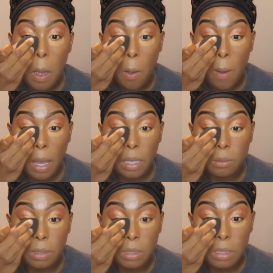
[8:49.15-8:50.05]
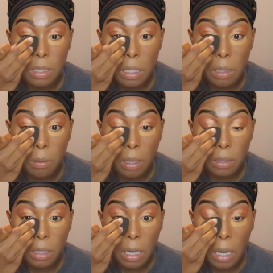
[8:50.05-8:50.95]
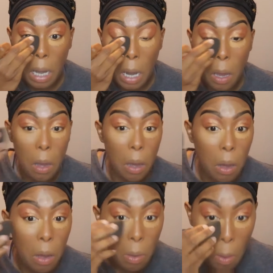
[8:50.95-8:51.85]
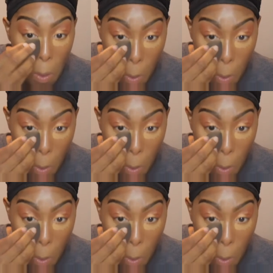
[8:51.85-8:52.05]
Oh, I got some concealer right there. Alrighty